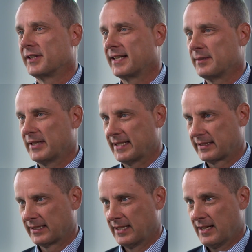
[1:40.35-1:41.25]

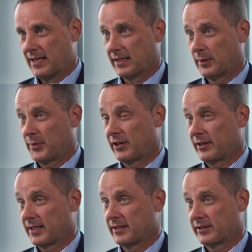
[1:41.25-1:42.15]
database and compared
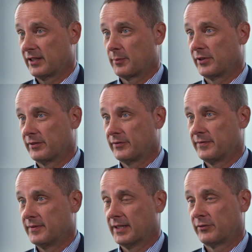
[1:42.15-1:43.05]
it against a number of
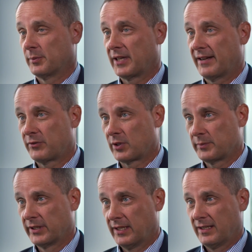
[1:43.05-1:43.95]
different
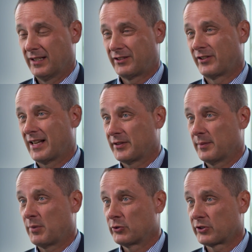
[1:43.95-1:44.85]
platforms, and it turned out
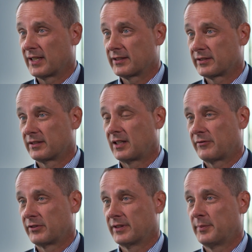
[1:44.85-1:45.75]
that Postgres
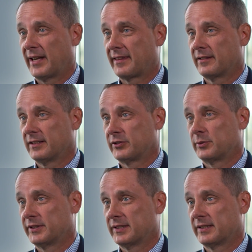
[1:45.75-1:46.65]
offered the path of least
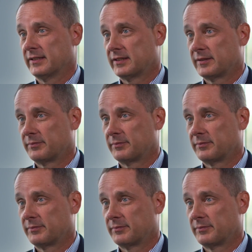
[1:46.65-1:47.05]
resistance.